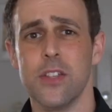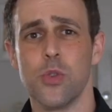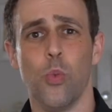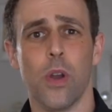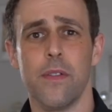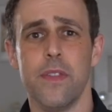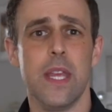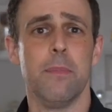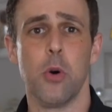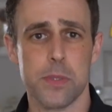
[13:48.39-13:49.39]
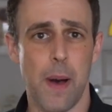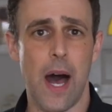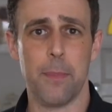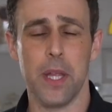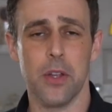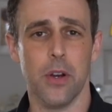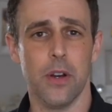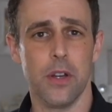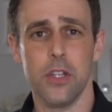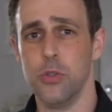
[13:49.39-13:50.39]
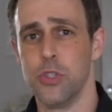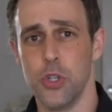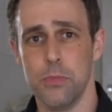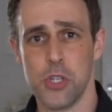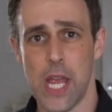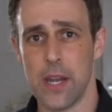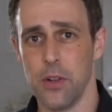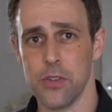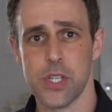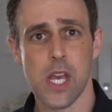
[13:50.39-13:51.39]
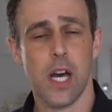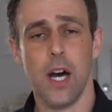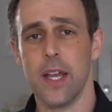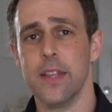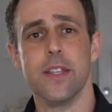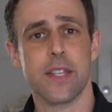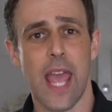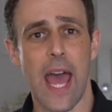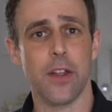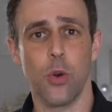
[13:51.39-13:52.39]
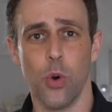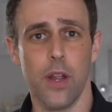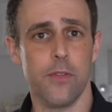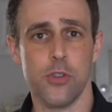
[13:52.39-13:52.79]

is one of the most popular YouTube channels uh, in this category.